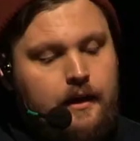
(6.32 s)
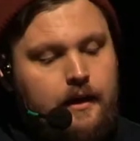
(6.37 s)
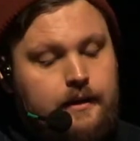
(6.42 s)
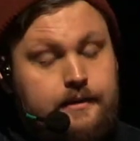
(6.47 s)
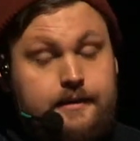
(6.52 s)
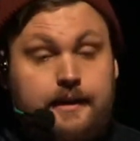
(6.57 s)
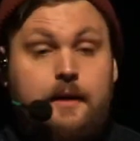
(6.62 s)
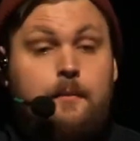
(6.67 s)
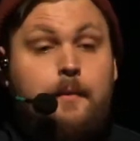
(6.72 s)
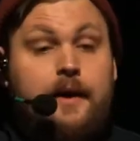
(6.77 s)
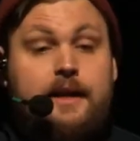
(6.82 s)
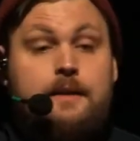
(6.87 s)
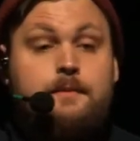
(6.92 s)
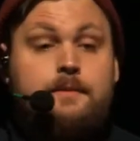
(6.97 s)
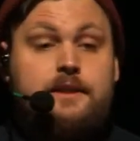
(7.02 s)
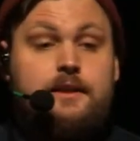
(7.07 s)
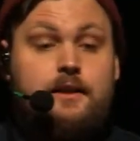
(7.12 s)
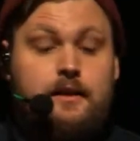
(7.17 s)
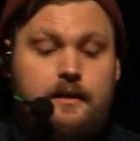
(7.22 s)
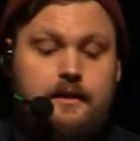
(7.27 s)
So yeah, my name
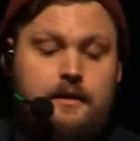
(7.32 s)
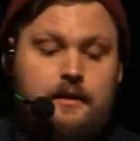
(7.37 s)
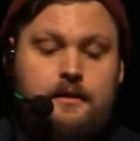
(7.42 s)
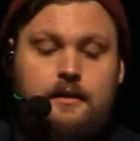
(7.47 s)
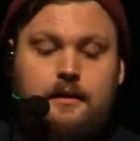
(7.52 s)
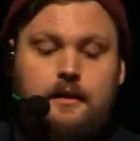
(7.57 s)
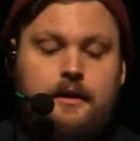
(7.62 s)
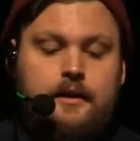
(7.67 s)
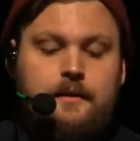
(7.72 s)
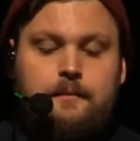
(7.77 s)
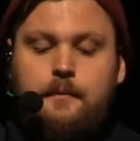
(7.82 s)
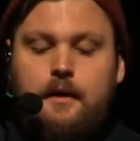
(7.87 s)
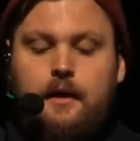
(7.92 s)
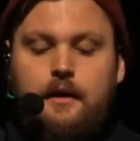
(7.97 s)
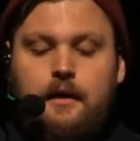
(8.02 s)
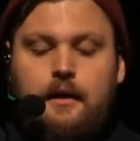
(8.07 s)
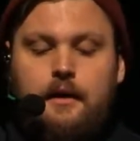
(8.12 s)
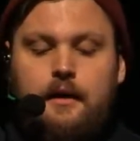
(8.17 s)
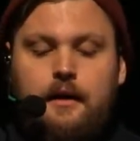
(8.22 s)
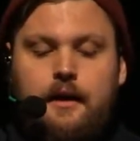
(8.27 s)
is Jani.
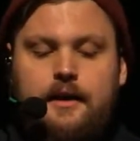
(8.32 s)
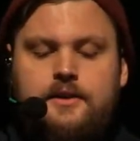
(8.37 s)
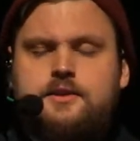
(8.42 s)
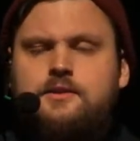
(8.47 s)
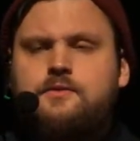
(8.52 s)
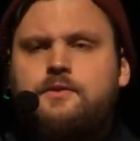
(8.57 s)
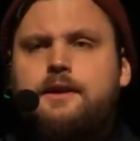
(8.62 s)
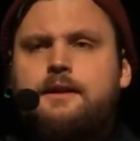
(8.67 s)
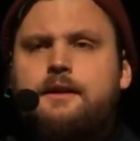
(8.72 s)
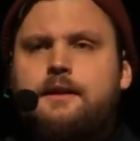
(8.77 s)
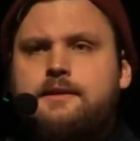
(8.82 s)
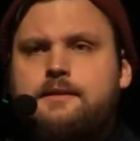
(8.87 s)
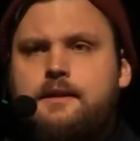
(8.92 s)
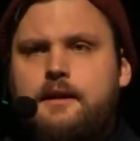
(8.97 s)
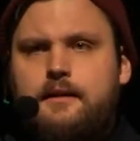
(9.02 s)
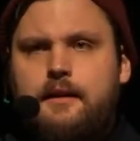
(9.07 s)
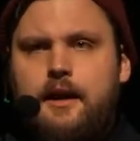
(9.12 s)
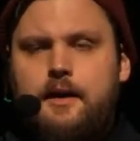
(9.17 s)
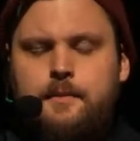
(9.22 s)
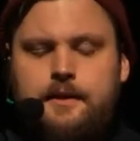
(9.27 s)
I just realized
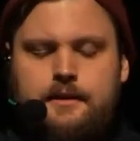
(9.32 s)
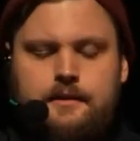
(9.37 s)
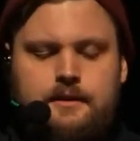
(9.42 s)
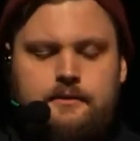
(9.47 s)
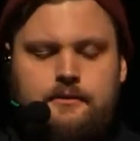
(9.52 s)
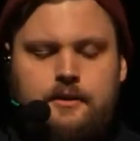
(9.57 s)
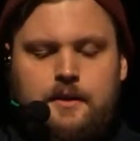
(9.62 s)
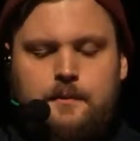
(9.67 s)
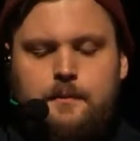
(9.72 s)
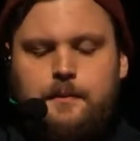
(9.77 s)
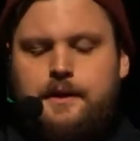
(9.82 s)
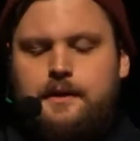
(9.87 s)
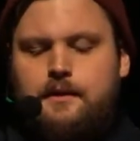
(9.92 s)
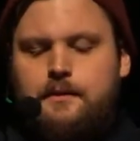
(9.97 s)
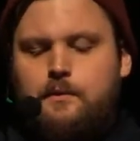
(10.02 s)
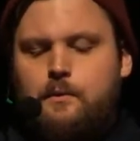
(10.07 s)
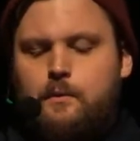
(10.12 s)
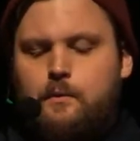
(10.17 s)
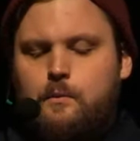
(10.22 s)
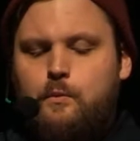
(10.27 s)
that I've been
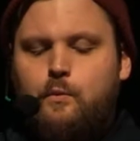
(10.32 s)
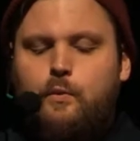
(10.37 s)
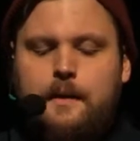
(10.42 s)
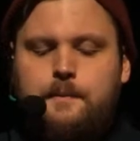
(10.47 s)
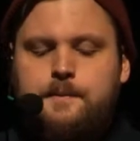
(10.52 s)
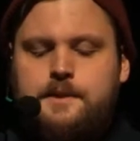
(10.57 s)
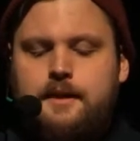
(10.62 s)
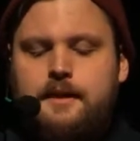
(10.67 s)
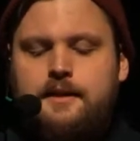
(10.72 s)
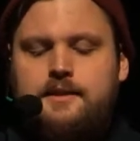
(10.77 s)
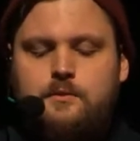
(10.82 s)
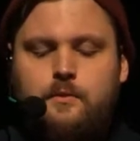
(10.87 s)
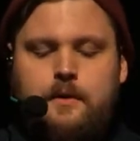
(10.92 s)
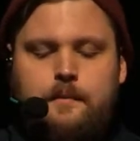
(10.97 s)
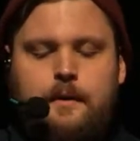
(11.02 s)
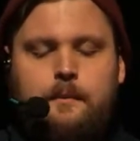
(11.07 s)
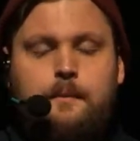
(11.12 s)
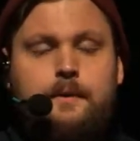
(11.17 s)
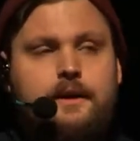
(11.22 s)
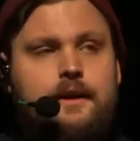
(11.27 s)
developing websites and
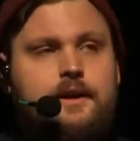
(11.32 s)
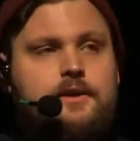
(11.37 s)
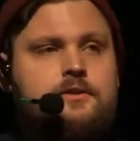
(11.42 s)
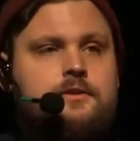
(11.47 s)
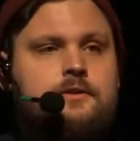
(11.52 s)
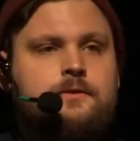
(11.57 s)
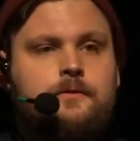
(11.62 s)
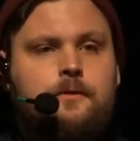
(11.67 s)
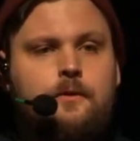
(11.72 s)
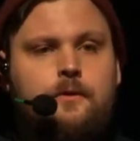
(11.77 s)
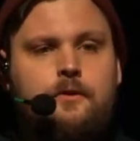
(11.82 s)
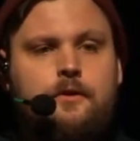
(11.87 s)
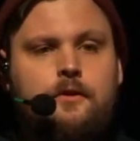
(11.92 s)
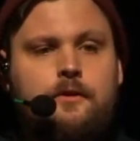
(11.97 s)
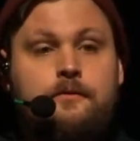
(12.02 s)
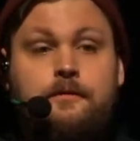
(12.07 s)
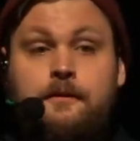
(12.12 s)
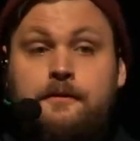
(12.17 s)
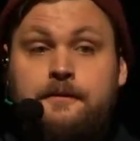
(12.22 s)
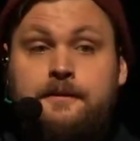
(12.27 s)
web applications for
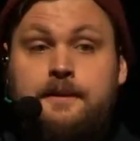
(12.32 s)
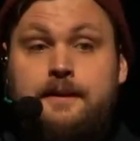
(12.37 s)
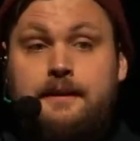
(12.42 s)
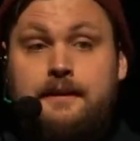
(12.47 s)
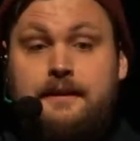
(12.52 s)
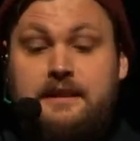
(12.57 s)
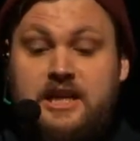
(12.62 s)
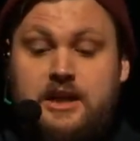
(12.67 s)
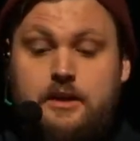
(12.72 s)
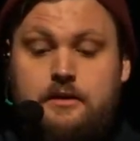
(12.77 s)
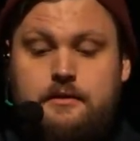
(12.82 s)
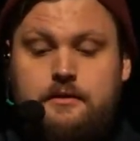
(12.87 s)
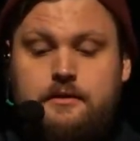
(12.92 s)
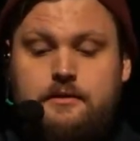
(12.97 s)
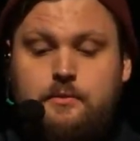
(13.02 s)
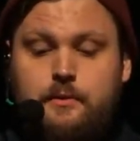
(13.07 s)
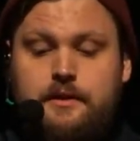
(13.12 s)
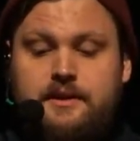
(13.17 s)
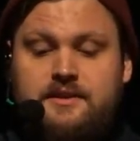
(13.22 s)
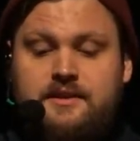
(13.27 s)
15 years,
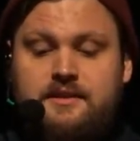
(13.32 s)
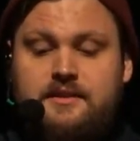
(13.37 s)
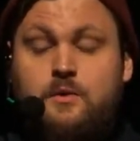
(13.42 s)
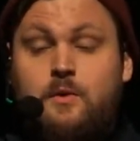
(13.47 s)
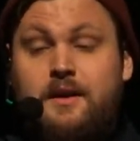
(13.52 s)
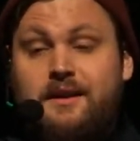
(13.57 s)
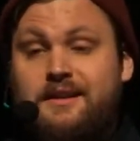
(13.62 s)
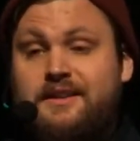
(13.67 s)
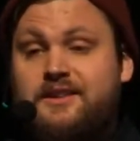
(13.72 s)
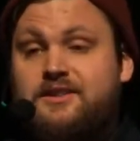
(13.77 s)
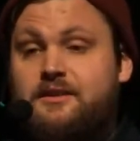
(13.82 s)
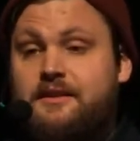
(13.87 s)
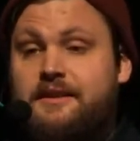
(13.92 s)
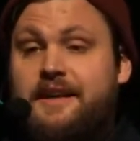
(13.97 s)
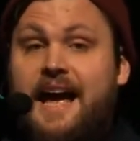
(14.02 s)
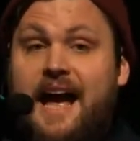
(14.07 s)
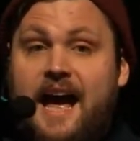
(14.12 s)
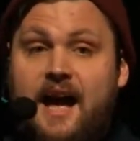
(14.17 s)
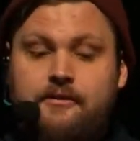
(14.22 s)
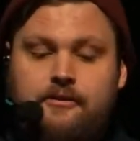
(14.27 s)
which is quite literally
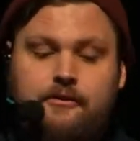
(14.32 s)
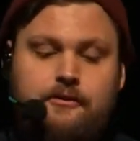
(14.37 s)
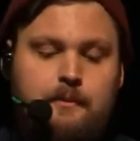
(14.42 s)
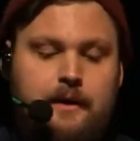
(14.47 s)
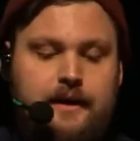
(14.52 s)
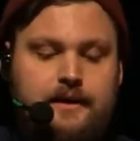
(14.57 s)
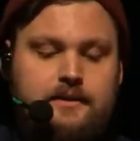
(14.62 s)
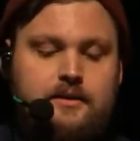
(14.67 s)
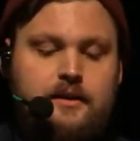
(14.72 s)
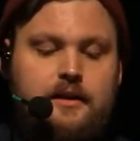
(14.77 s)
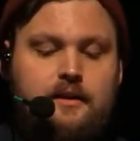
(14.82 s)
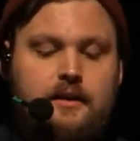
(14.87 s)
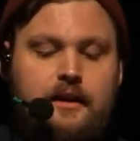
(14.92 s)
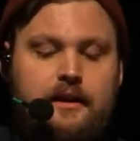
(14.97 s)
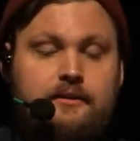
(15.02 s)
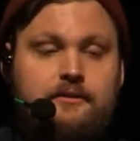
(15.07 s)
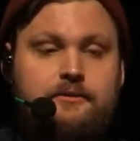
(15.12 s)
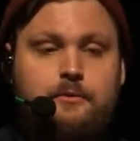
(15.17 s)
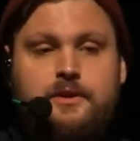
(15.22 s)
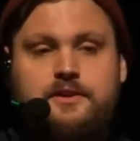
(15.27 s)
half of my entire
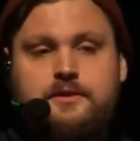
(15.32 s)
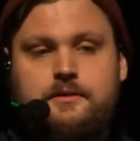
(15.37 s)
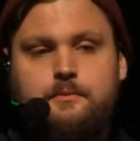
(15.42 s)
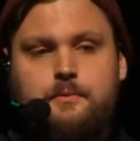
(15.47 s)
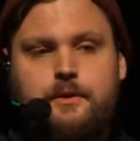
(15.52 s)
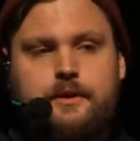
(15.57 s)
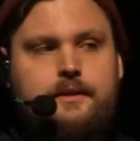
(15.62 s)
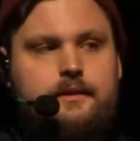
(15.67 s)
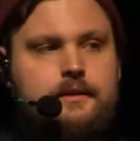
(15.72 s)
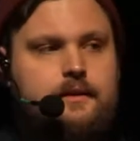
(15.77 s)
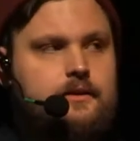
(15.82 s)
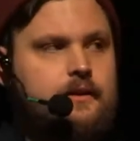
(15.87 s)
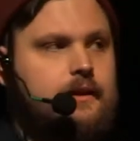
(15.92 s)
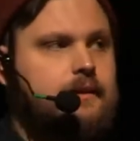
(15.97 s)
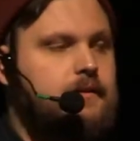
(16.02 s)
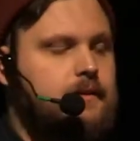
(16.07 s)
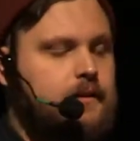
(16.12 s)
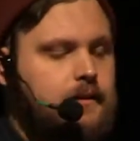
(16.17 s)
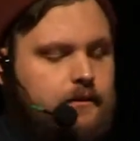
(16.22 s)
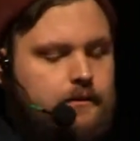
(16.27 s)
life, which is pretty
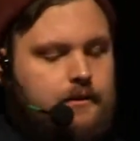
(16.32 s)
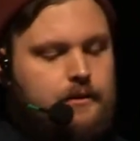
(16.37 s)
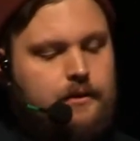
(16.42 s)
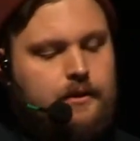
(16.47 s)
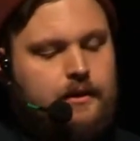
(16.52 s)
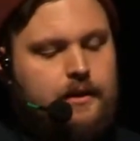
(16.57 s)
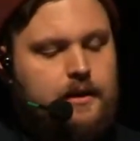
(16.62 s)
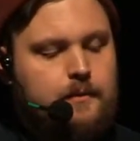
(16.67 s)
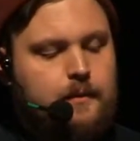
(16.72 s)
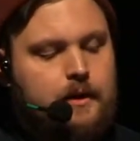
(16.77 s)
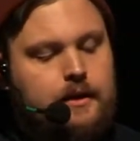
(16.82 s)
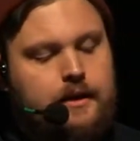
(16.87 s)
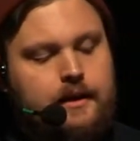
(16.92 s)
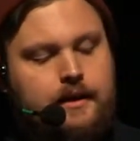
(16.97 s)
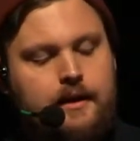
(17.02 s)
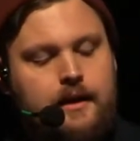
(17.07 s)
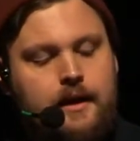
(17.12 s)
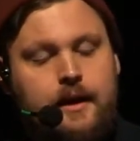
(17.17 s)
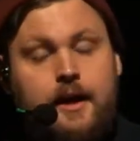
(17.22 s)
crazy if you think about it.